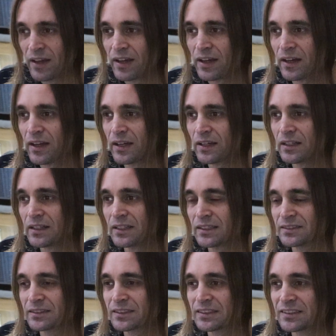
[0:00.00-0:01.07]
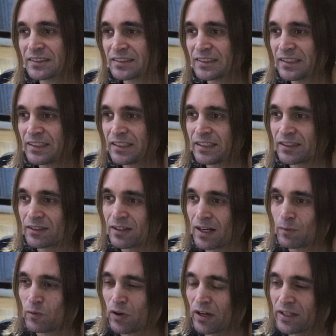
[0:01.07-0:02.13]
and as you can see here,
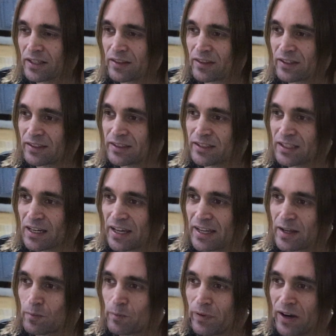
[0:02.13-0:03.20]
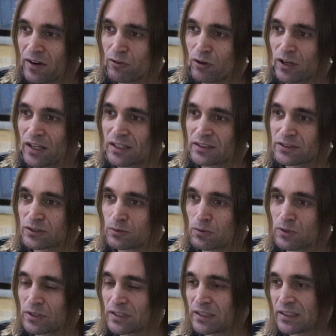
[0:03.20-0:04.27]
I'm running the delay in parallel to
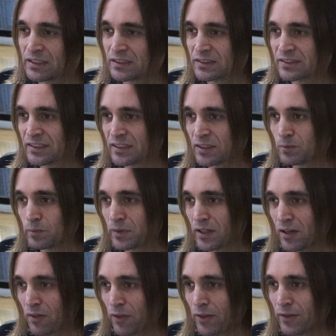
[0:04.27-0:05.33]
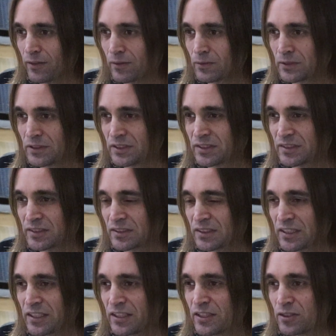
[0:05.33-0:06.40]
the signal path, which is
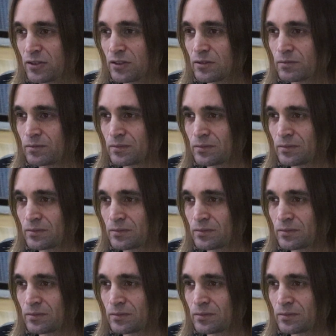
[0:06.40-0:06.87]
here.